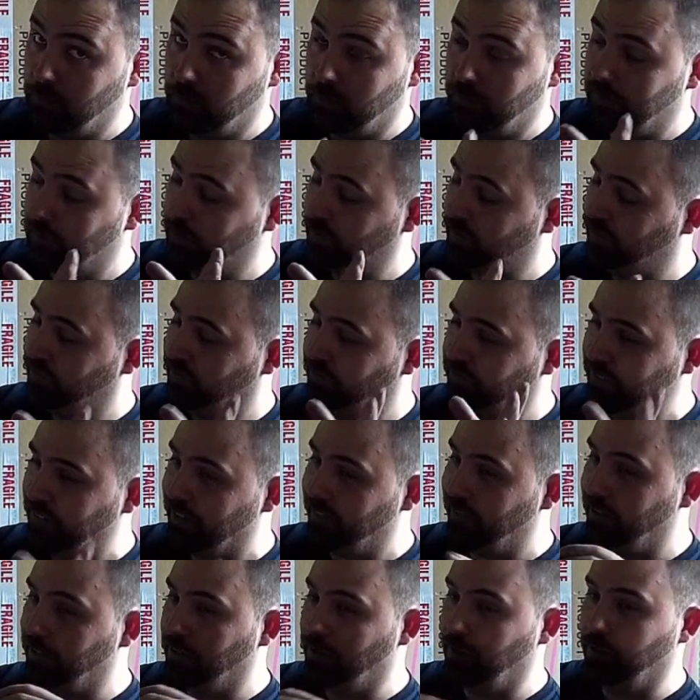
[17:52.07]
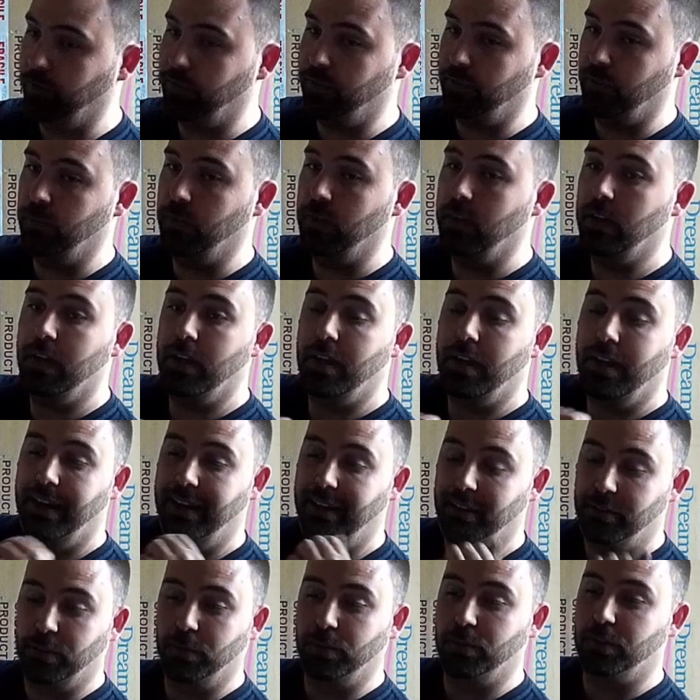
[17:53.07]
It was very useful. And
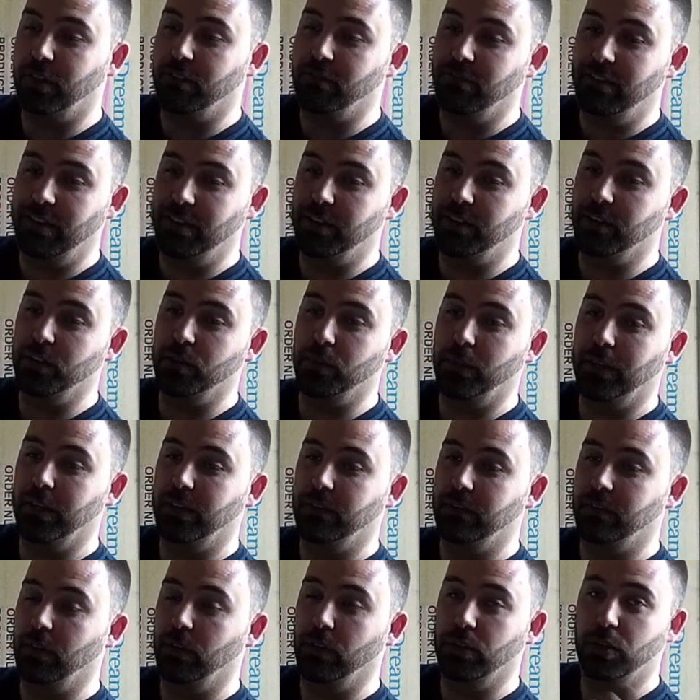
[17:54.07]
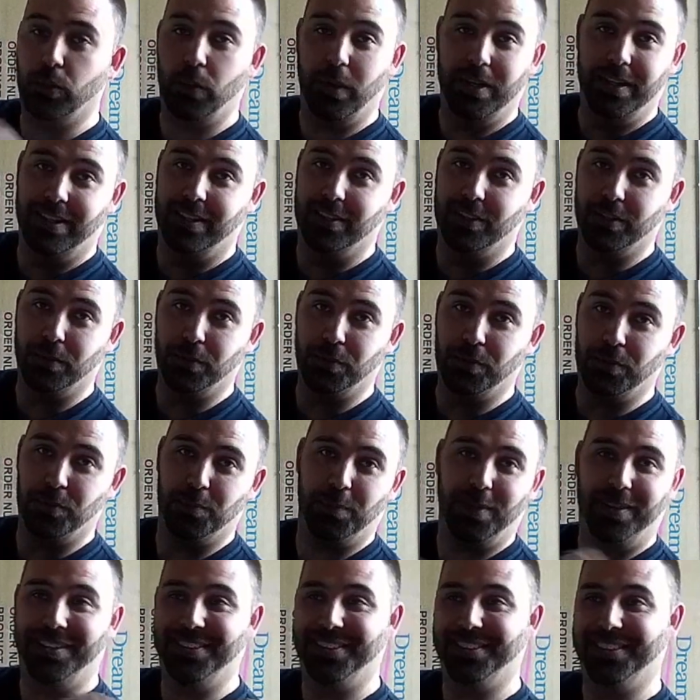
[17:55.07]
it's also really good when you've got twin exhausts,
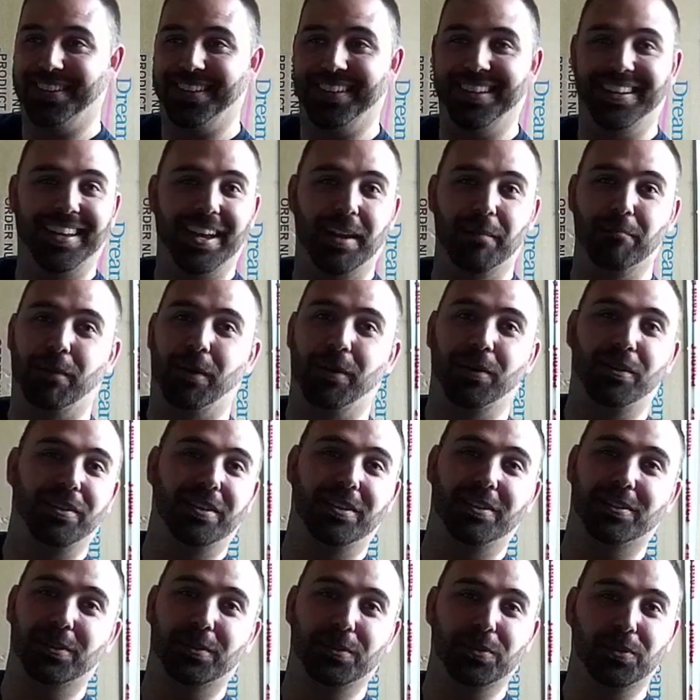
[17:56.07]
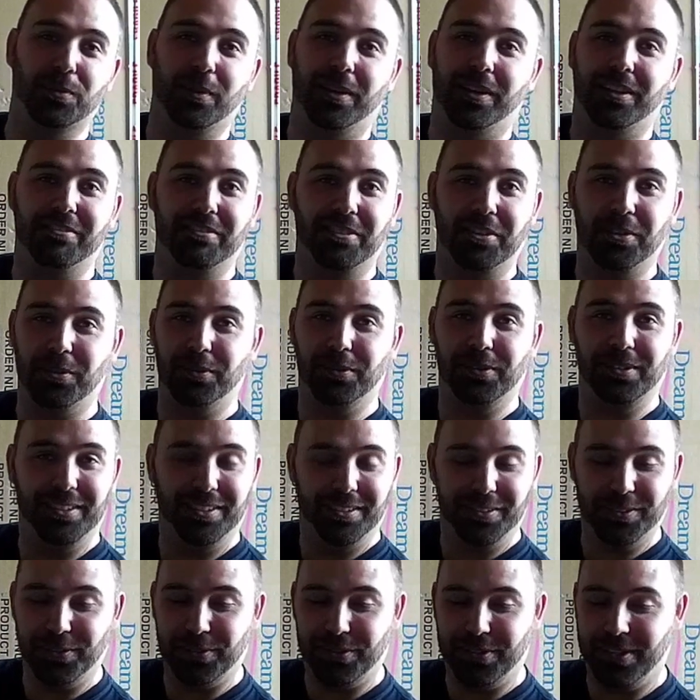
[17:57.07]
because I can get both exhausts when I record the
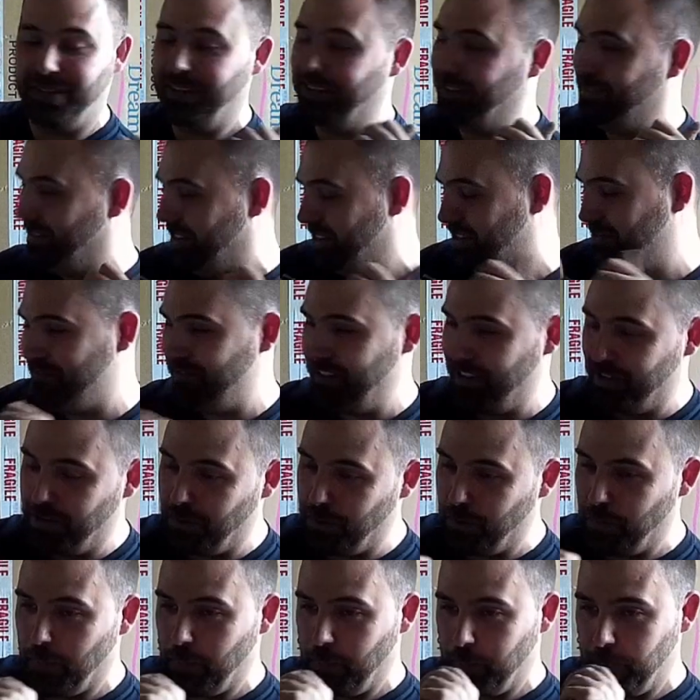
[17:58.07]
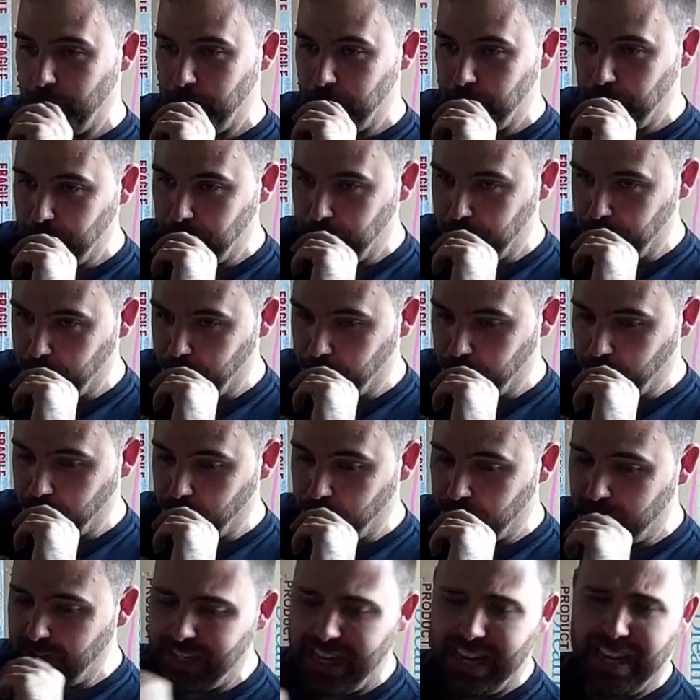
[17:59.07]
exhaust notes. It's really cool.
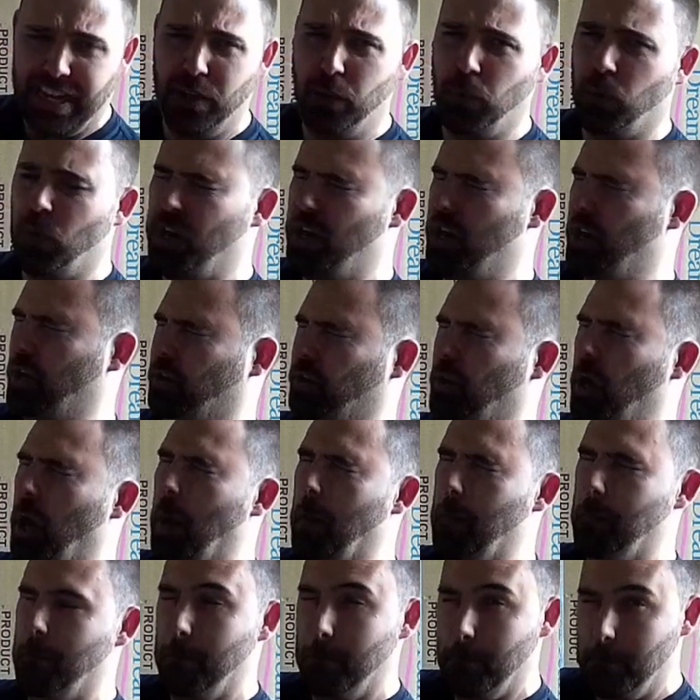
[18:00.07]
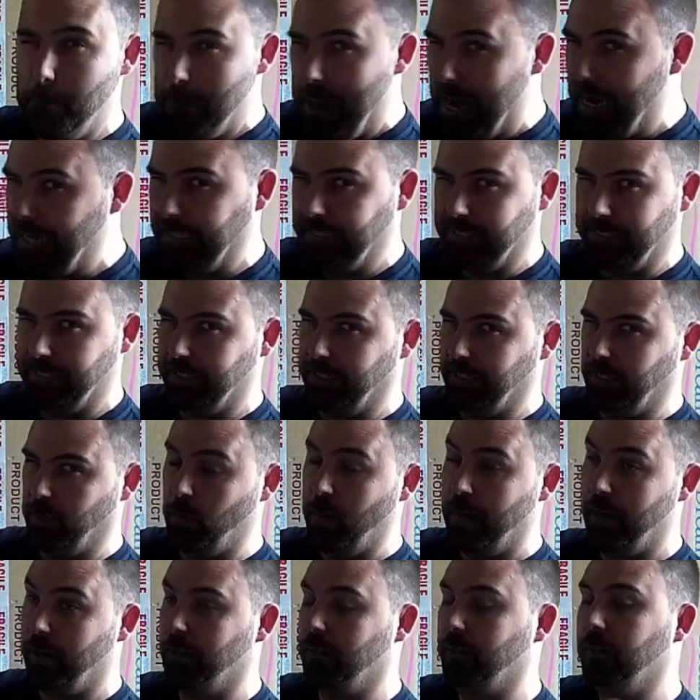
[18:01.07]
And it works amazingly
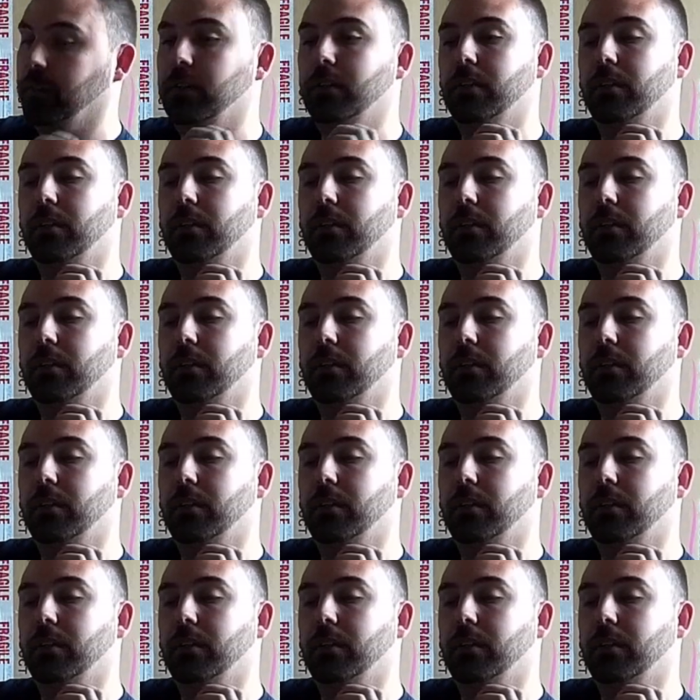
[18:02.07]
well.